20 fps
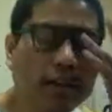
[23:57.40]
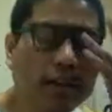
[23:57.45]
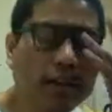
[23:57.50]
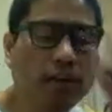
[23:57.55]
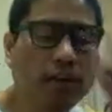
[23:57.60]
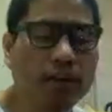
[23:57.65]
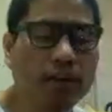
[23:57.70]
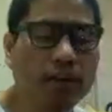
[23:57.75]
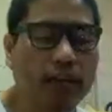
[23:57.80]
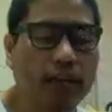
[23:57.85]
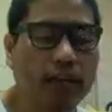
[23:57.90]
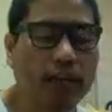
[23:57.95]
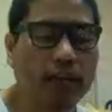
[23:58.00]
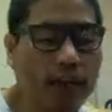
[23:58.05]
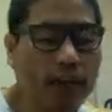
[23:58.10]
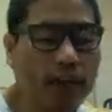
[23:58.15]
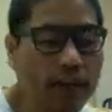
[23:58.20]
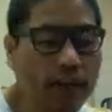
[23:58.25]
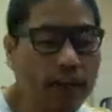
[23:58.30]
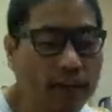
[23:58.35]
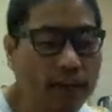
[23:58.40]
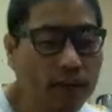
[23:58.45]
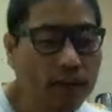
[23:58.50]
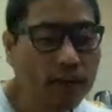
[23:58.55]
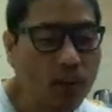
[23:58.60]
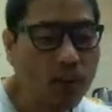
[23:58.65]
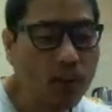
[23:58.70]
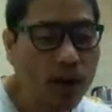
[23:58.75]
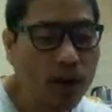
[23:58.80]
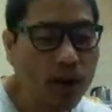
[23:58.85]
Okay,
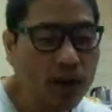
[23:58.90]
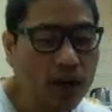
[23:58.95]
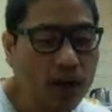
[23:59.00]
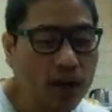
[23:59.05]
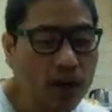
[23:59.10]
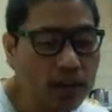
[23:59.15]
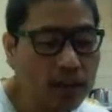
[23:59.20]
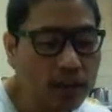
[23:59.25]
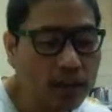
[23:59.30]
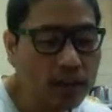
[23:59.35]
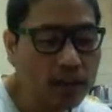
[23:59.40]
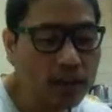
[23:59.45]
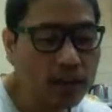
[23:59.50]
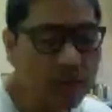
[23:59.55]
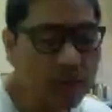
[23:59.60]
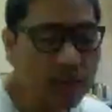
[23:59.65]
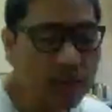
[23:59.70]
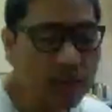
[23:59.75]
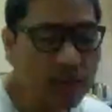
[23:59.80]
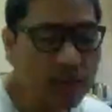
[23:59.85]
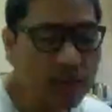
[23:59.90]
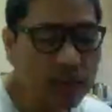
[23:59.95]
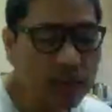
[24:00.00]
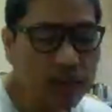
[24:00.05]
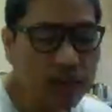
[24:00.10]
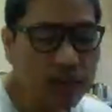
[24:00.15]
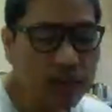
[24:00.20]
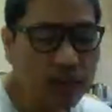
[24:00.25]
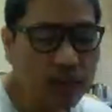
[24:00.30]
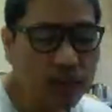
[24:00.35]
18, 1,
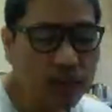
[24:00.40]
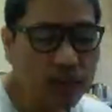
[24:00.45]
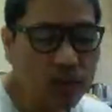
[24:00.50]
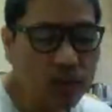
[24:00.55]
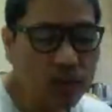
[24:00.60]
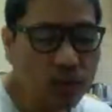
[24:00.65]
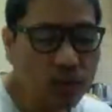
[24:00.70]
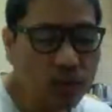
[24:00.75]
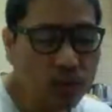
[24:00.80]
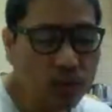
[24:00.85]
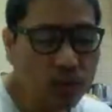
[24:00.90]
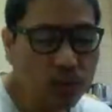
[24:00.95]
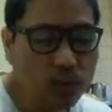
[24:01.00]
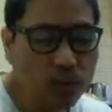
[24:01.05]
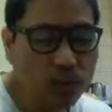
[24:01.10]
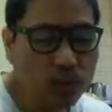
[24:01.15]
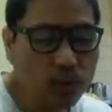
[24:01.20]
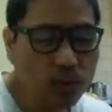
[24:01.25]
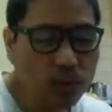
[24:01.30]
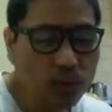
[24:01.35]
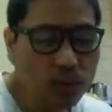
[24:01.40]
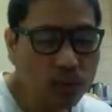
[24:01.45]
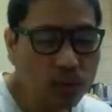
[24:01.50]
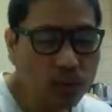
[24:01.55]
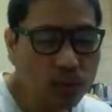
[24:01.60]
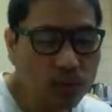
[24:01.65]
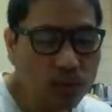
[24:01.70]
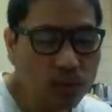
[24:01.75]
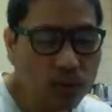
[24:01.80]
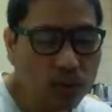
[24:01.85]
2,
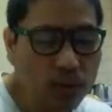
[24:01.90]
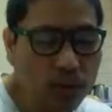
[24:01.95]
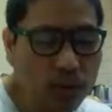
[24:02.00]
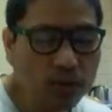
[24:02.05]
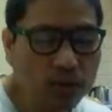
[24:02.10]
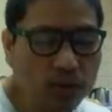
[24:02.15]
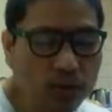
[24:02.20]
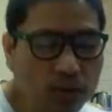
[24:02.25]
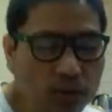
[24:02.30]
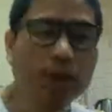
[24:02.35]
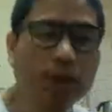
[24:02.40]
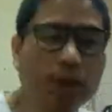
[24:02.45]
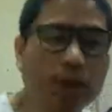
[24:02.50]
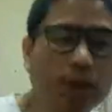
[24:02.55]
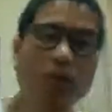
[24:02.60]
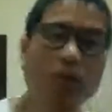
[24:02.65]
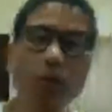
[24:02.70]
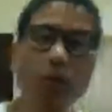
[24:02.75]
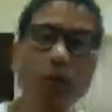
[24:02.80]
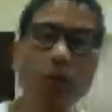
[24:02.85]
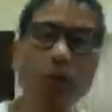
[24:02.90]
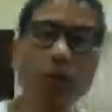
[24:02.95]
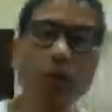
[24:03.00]
3. We can go here